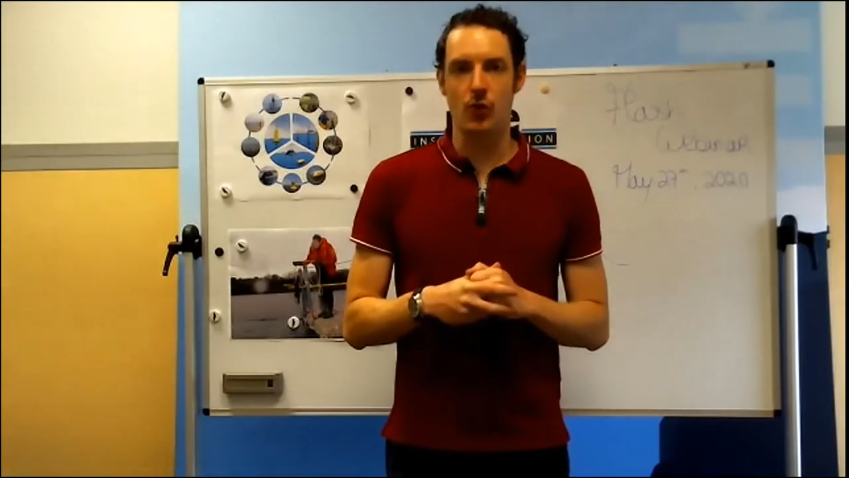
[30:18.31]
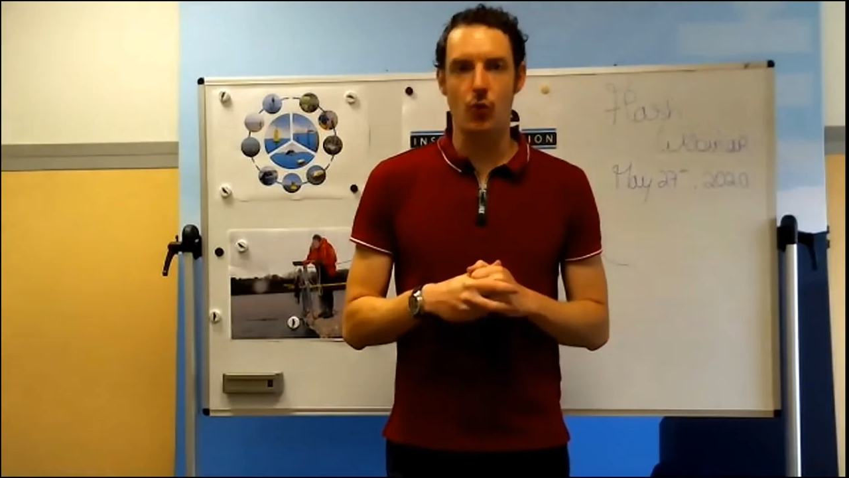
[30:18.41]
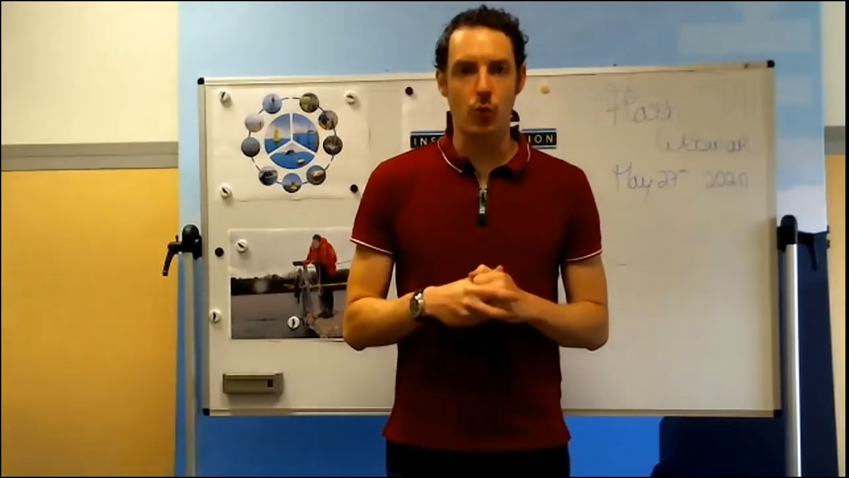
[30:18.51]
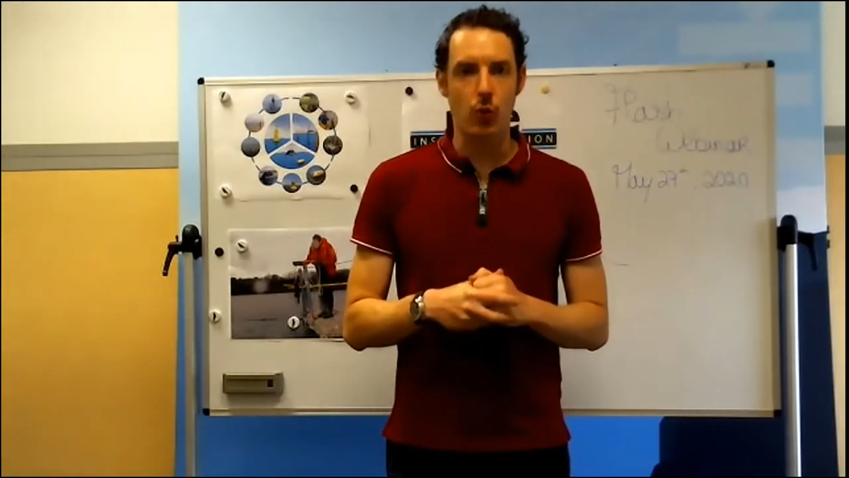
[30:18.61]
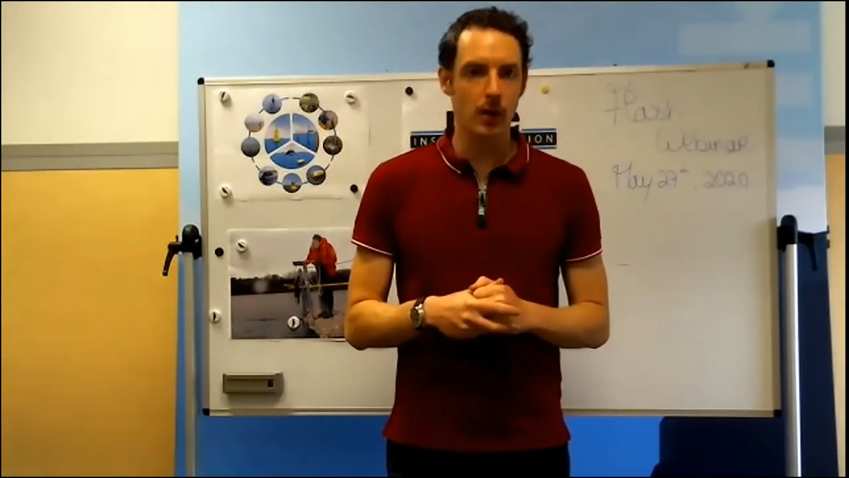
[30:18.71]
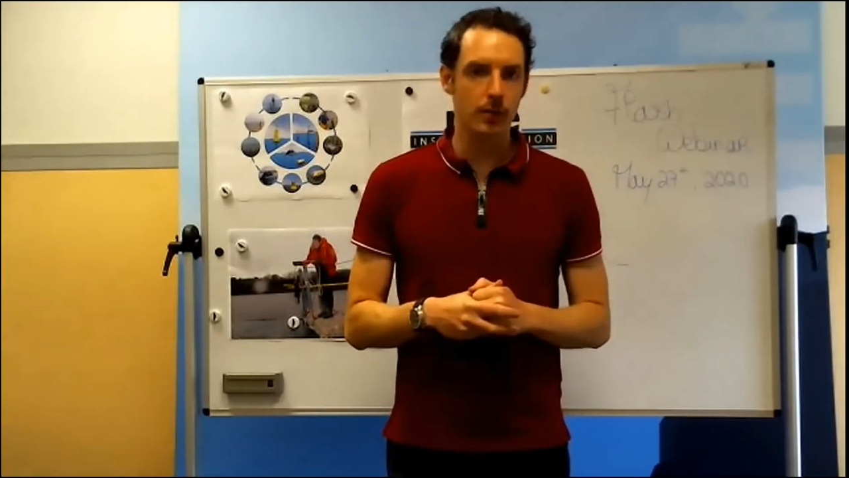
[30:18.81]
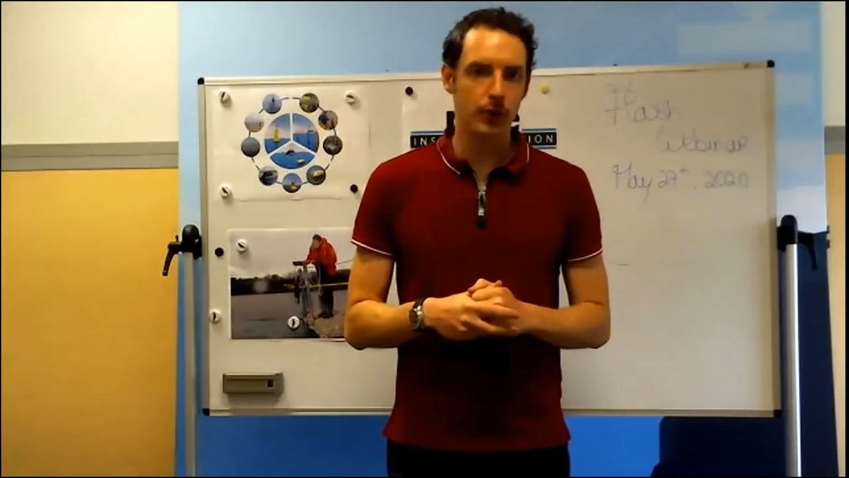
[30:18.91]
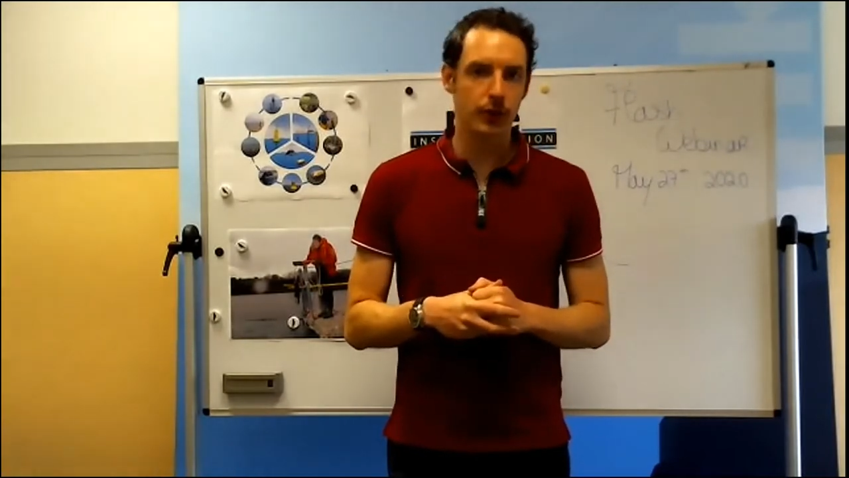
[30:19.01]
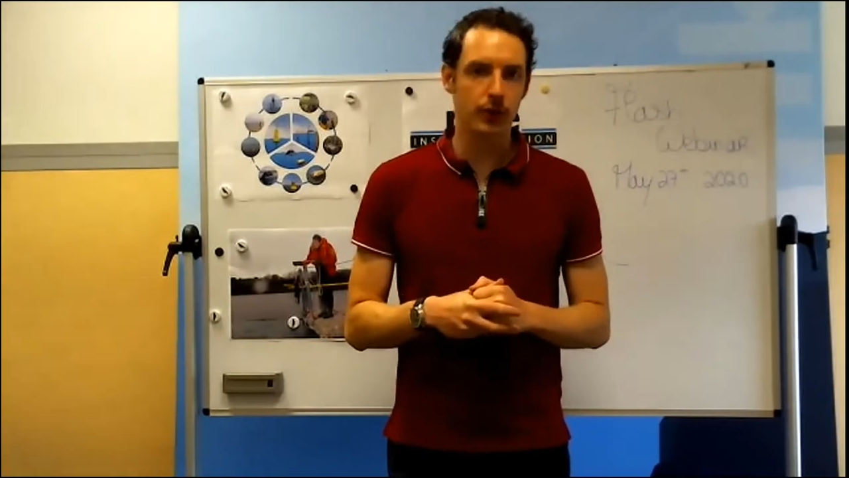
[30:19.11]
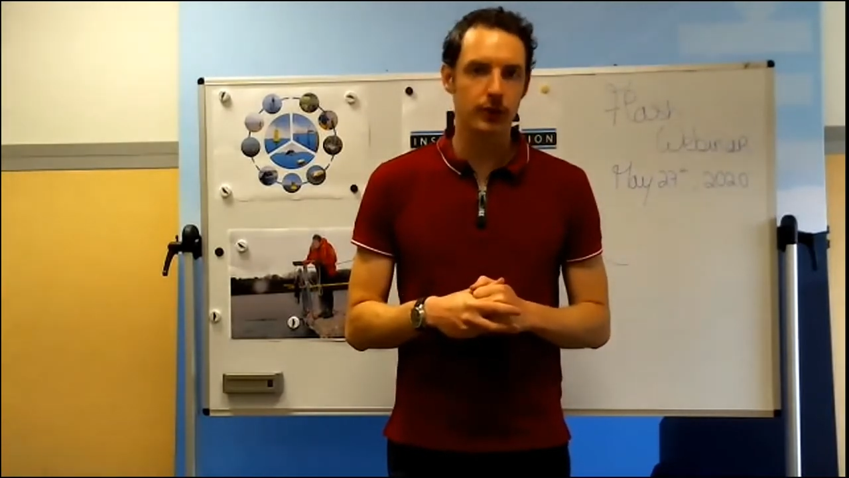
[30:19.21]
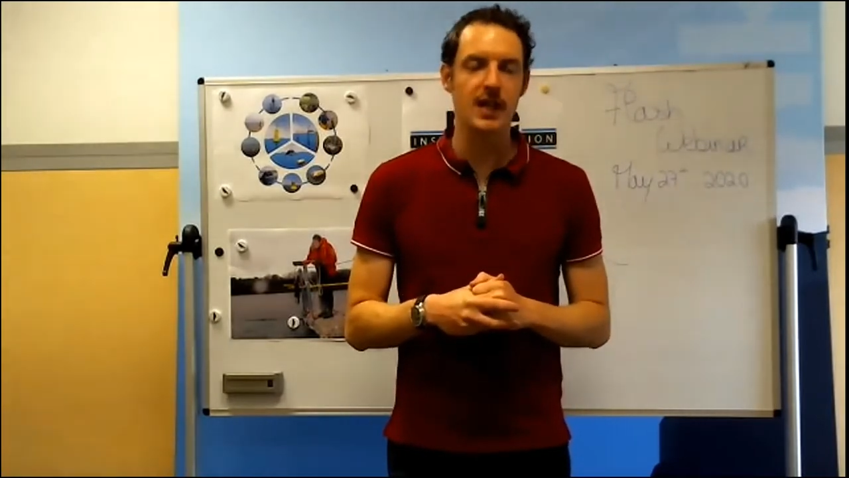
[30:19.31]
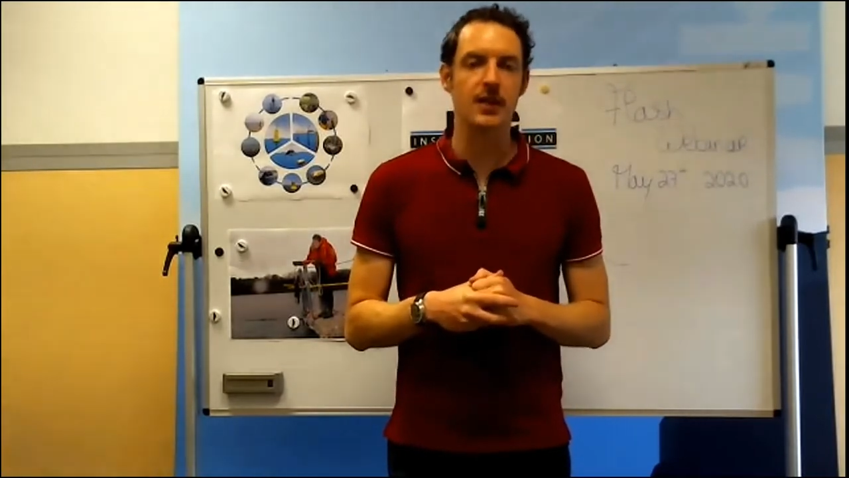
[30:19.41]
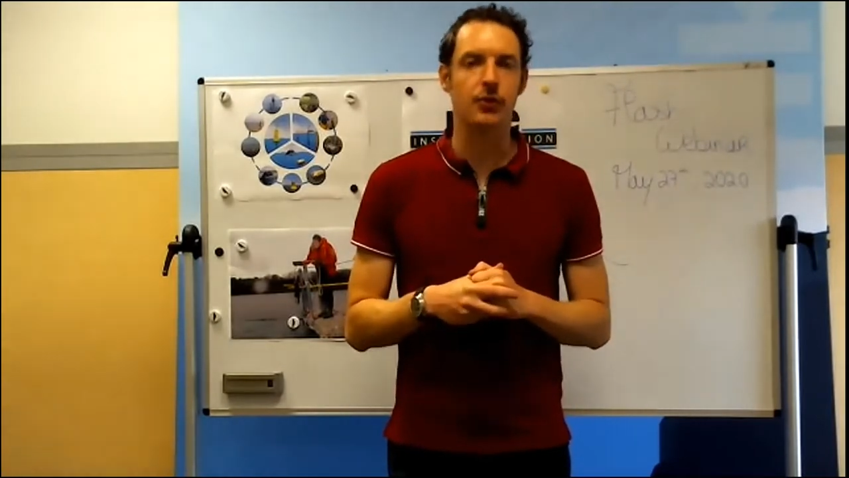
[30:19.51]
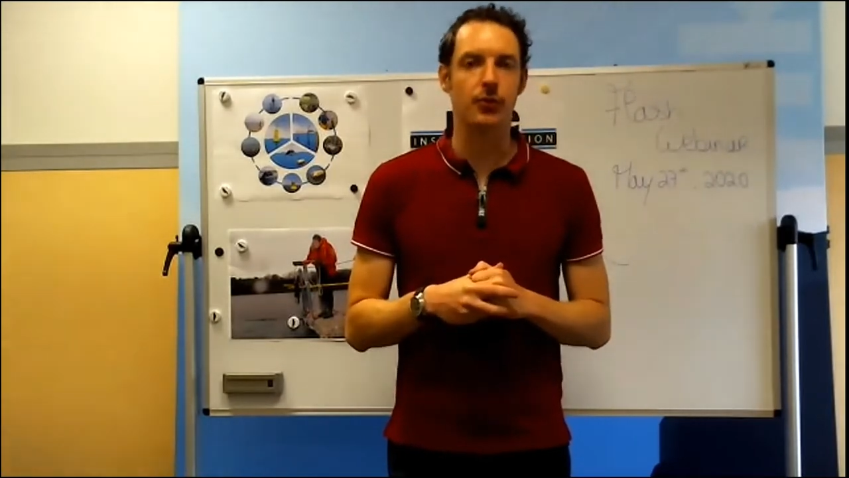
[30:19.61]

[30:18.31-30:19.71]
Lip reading: WiMo sonde is